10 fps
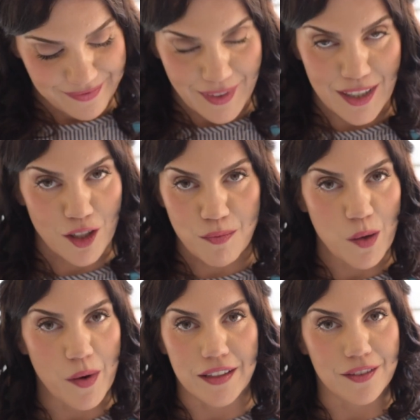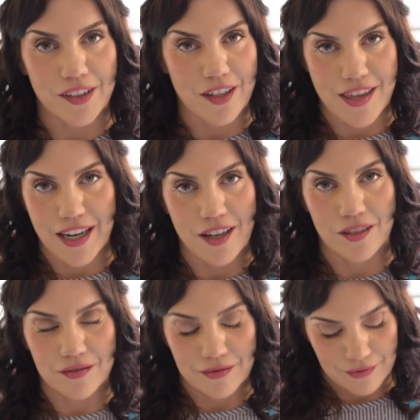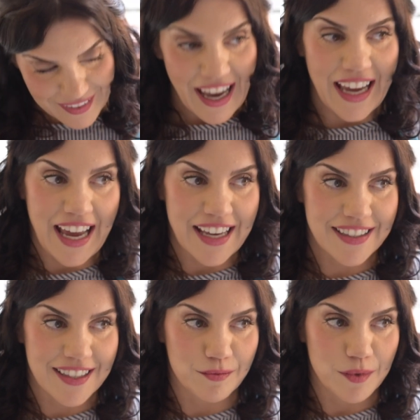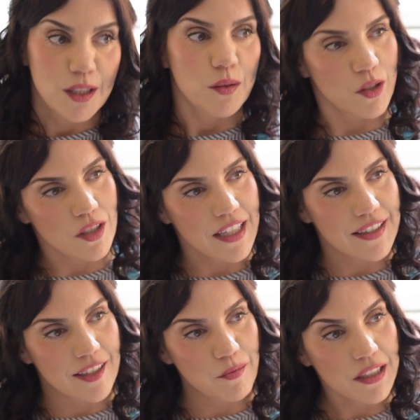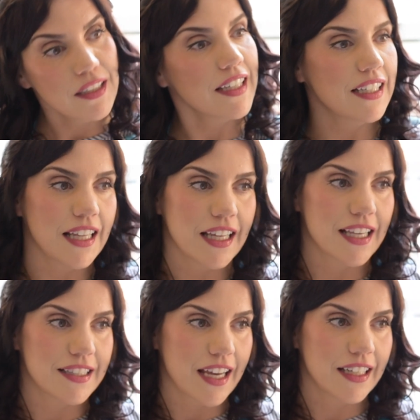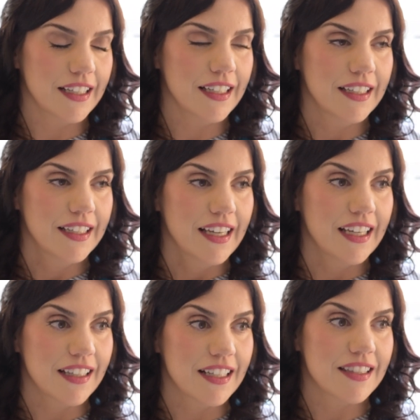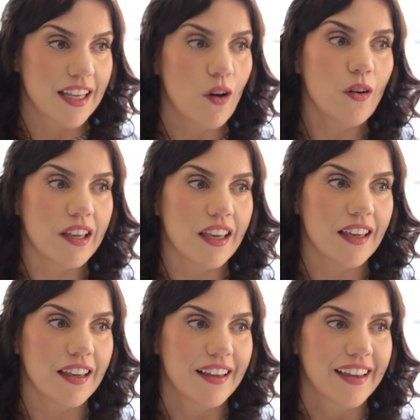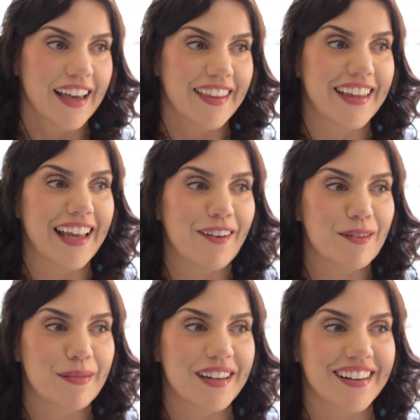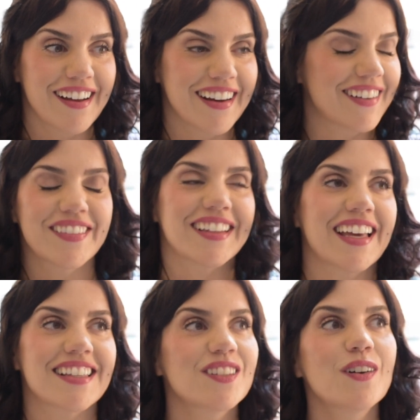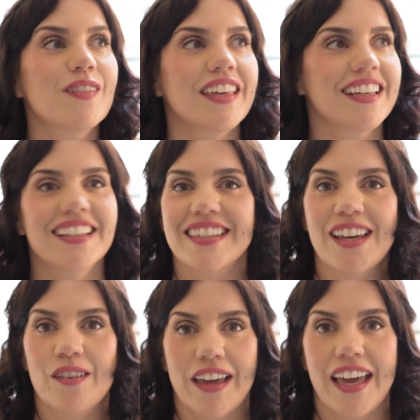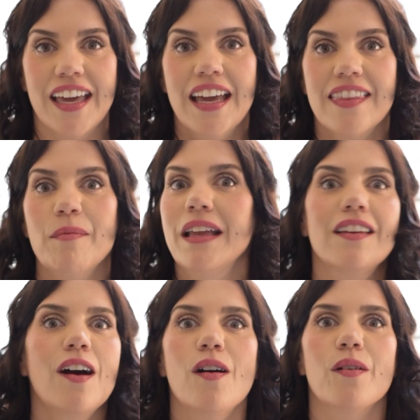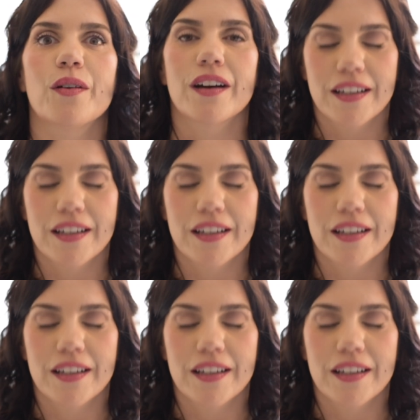It took me a while to figure that out. I'd ask them, would you like cinnamon, canela ke zakari? And they'd say, okay. And then I would put it on and realize, no, they didn't say okay. They meant no.